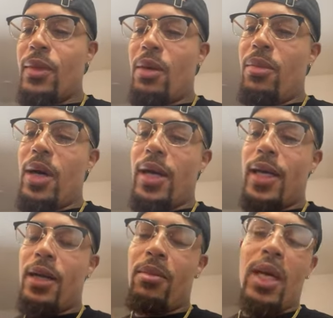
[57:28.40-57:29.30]
But
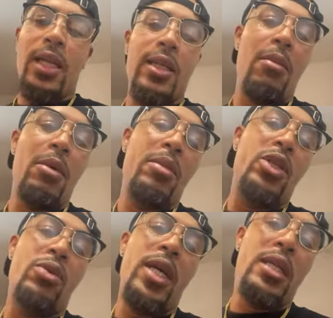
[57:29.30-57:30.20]
in the
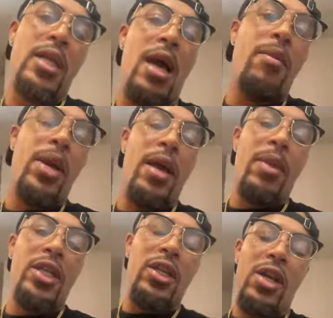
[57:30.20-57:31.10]
meantime, man,
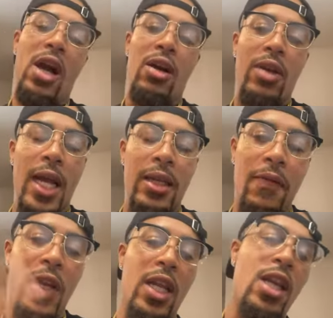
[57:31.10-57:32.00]
make sure y'all go like them
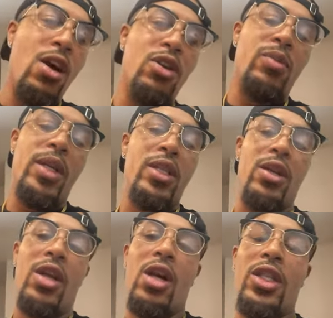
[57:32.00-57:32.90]
videos. Make sure
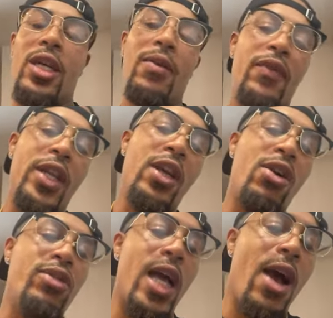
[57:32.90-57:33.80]
y'all share them
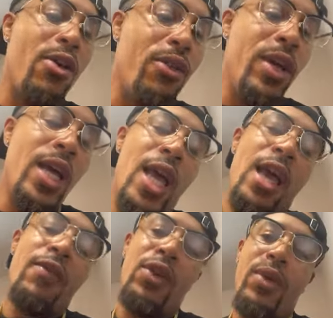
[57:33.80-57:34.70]
videos out.
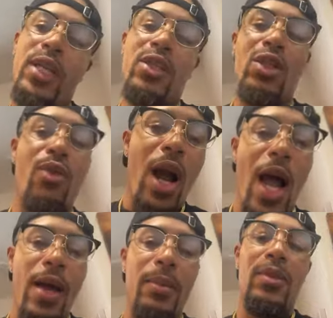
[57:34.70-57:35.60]
If you ain't
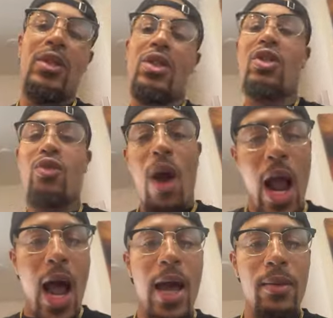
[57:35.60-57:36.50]
subscribed,
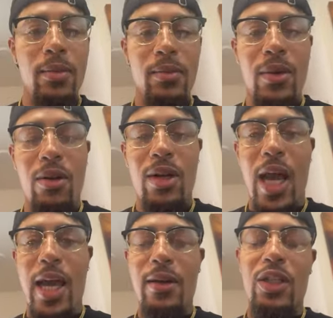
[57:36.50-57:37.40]
subscribe. To
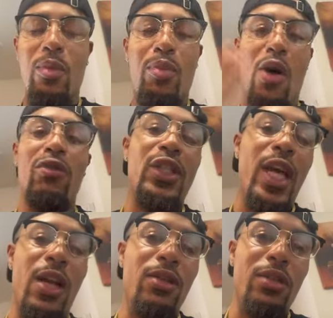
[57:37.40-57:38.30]
both
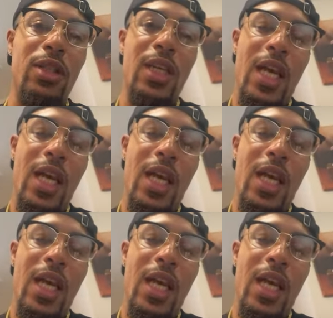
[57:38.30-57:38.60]
channels.